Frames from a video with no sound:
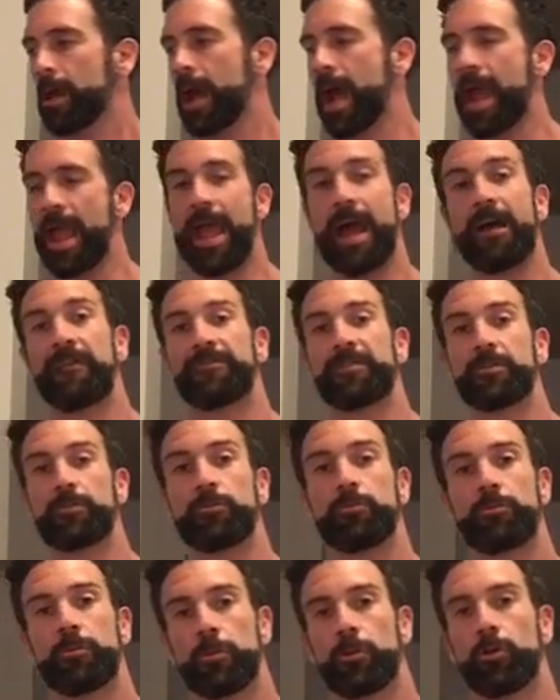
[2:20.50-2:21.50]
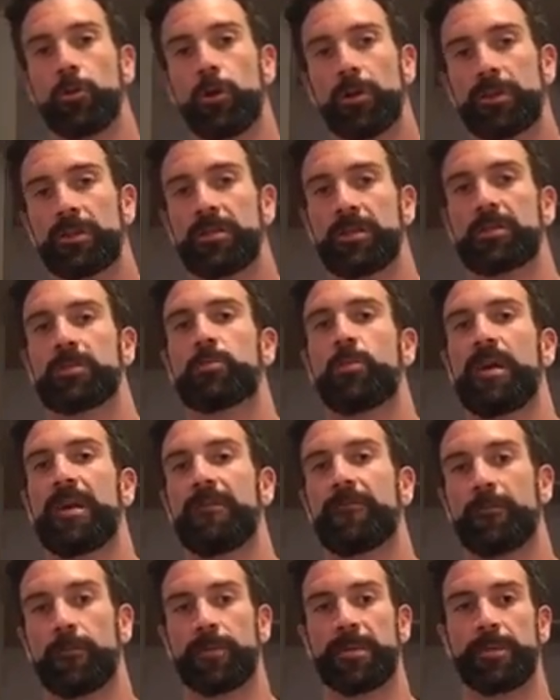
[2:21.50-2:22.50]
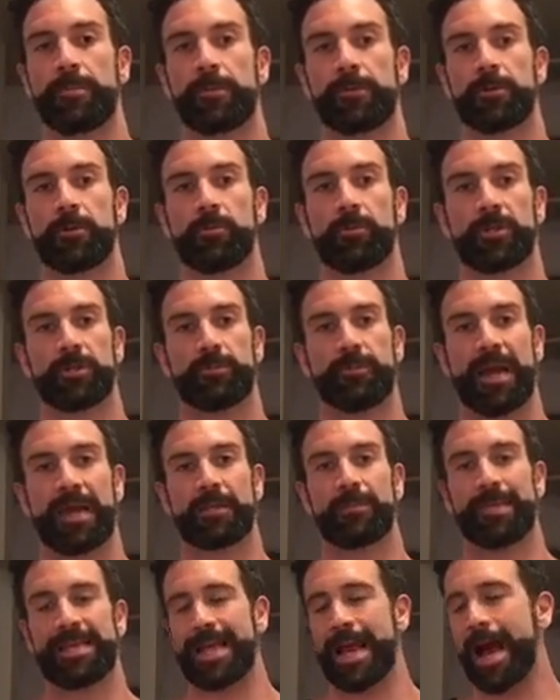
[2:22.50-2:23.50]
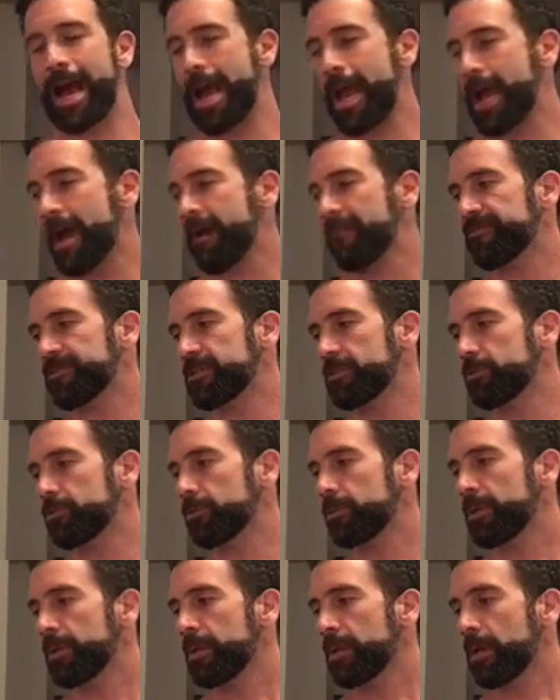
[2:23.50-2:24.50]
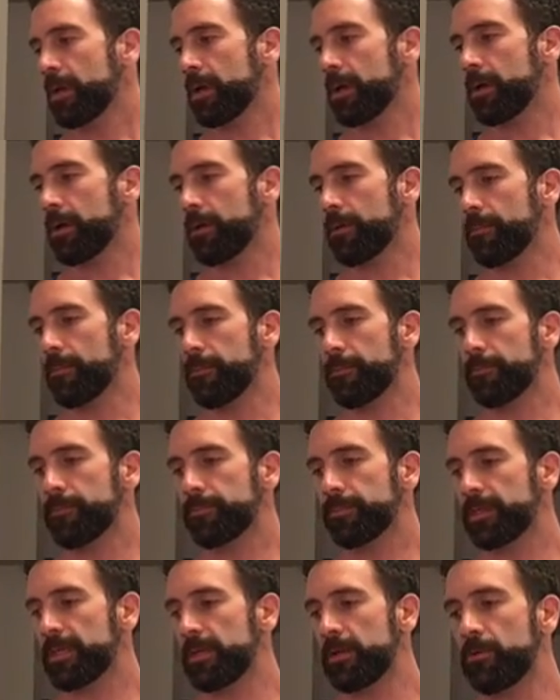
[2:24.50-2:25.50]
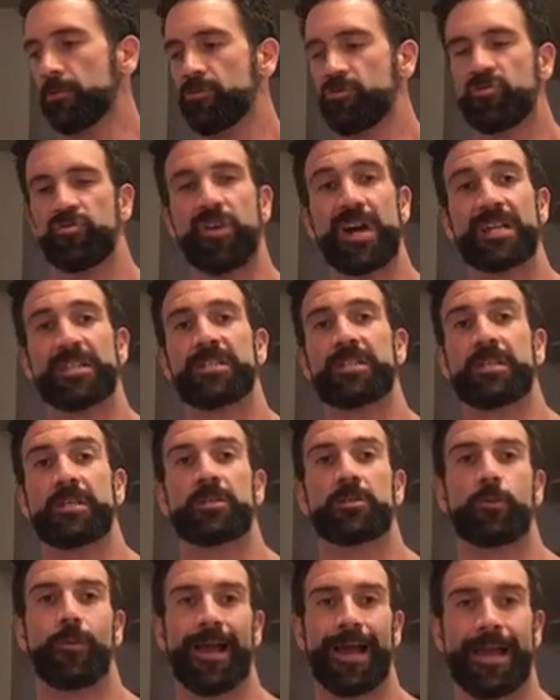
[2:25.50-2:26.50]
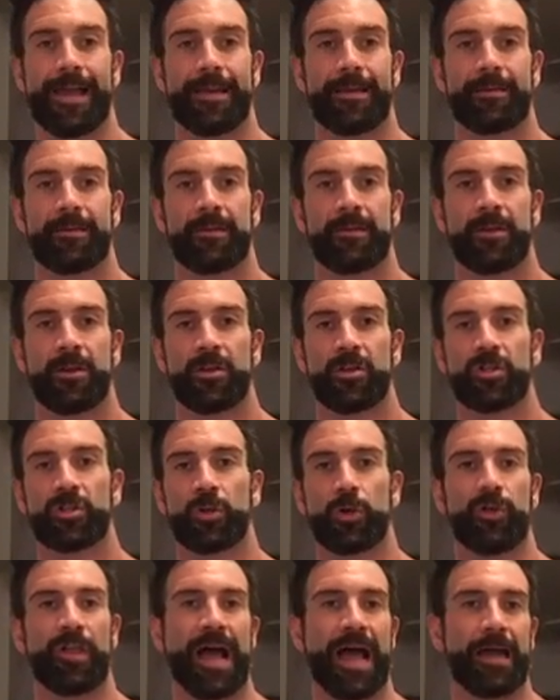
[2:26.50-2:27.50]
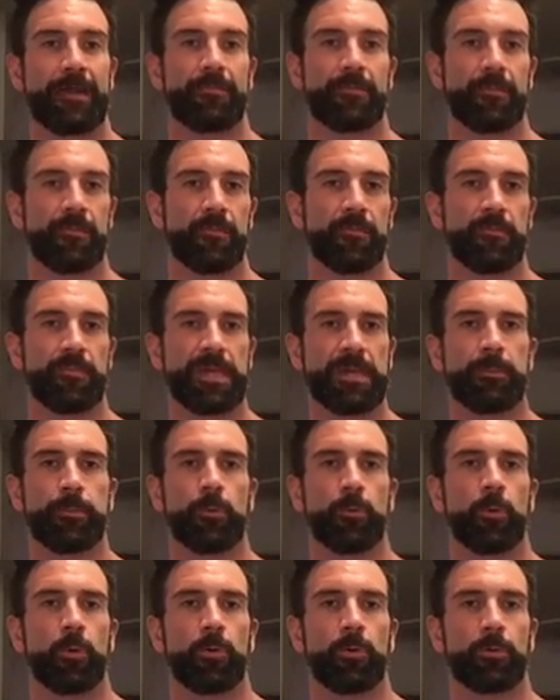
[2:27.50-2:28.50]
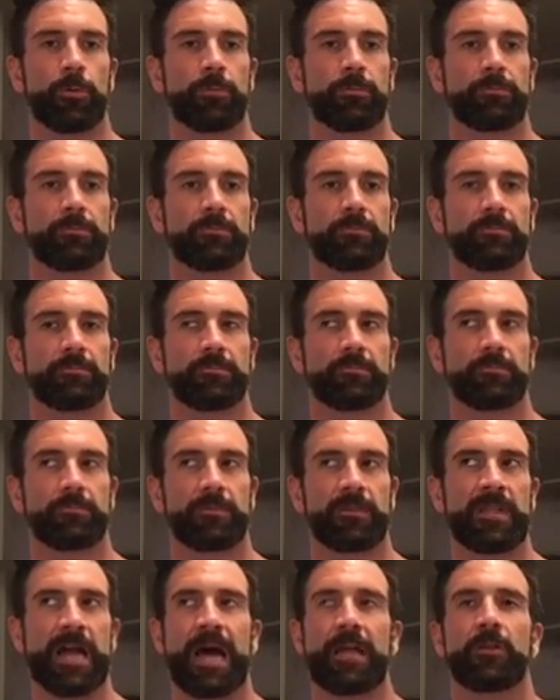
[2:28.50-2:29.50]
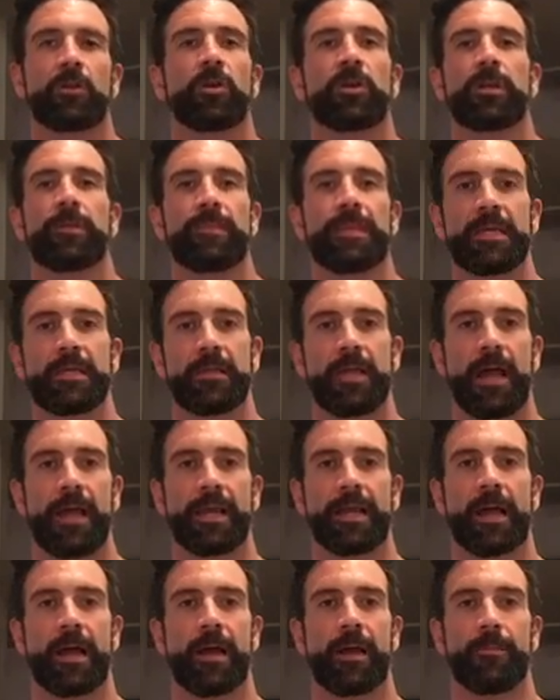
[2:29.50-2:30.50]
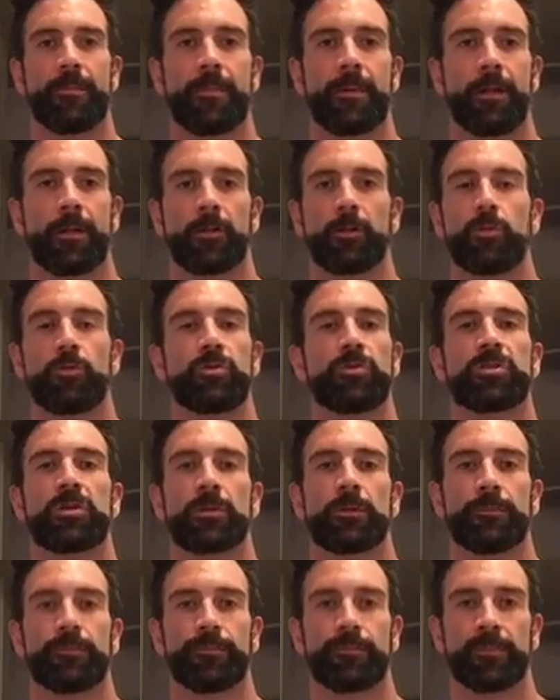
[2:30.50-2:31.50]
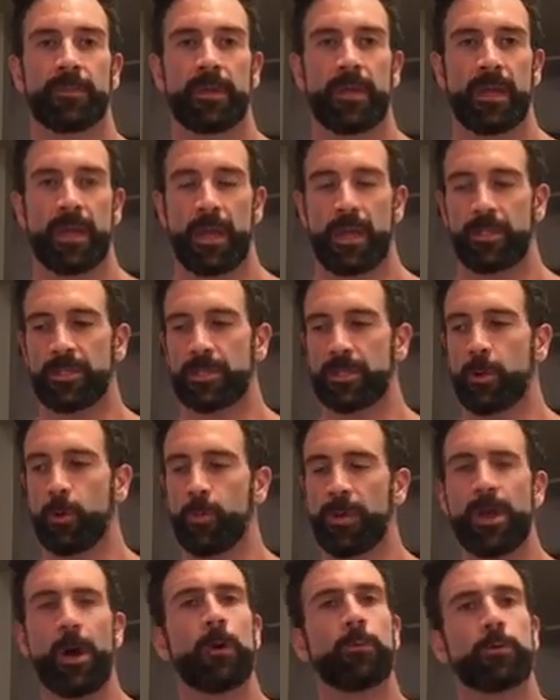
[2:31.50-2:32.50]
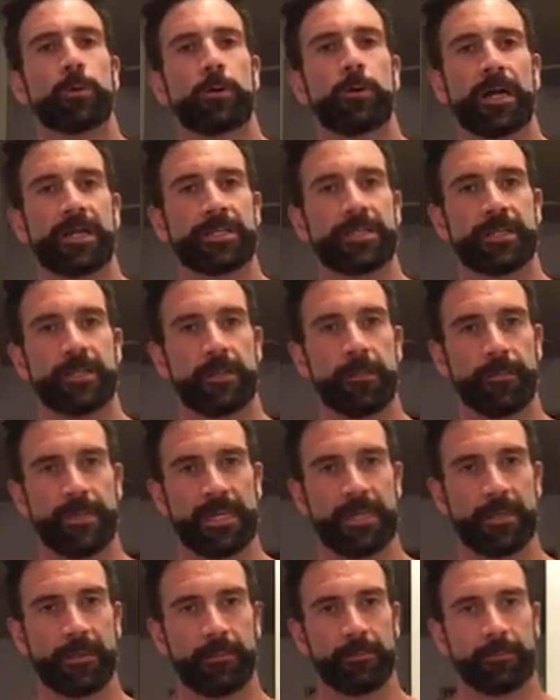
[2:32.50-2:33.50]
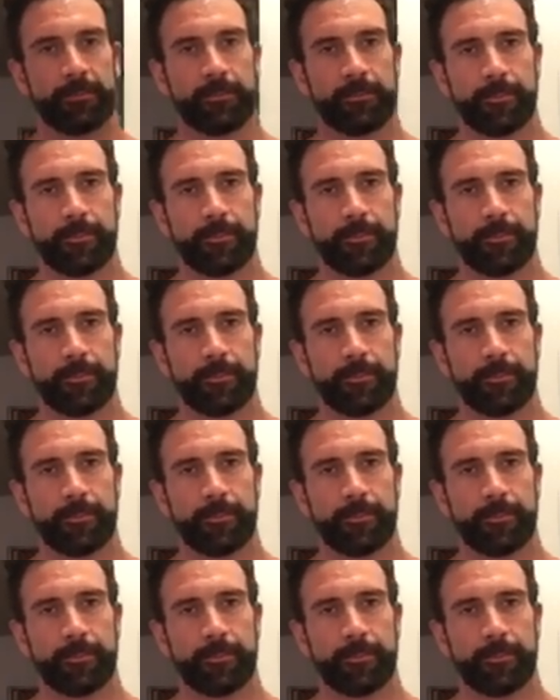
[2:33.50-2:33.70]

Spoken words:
I have to look this way for people to respect me. I have to dress this way so that people will not look at me like I'm a loser. And so we all regress to the mean.